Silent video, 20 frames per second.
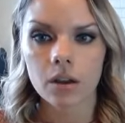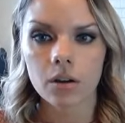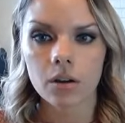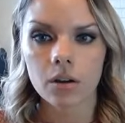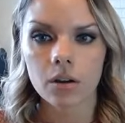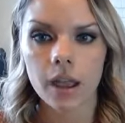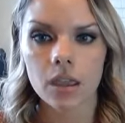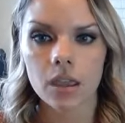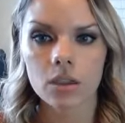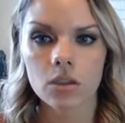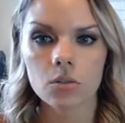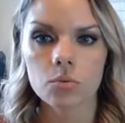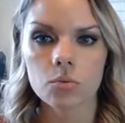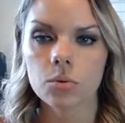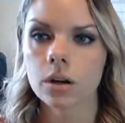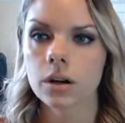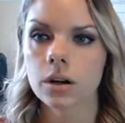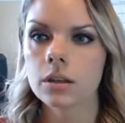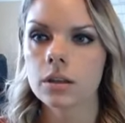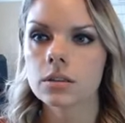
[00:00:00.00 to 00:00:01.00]
Okay, you
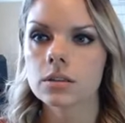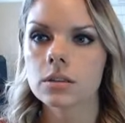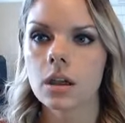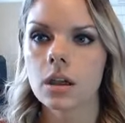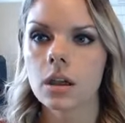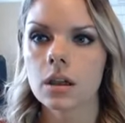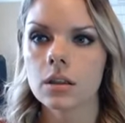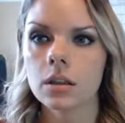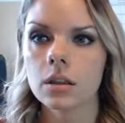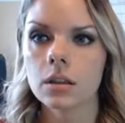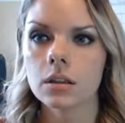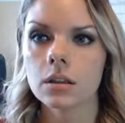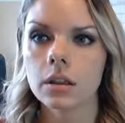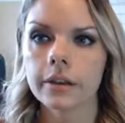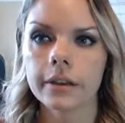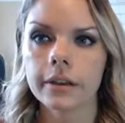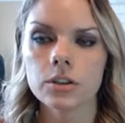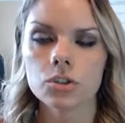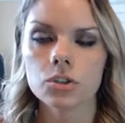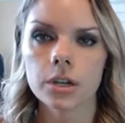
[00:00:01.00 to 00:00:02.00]
work as an
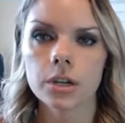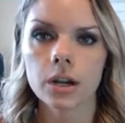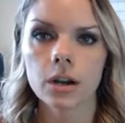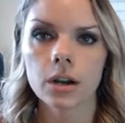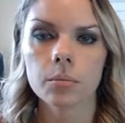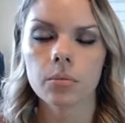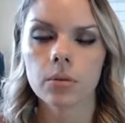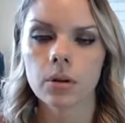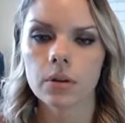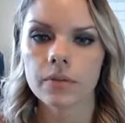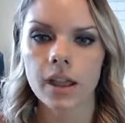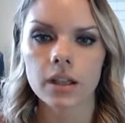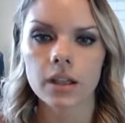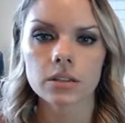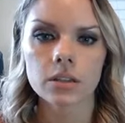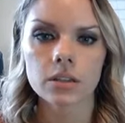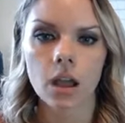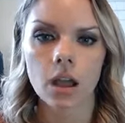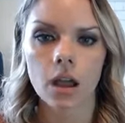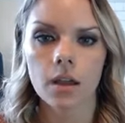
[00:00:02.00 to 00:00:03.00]
engineer. Perfect.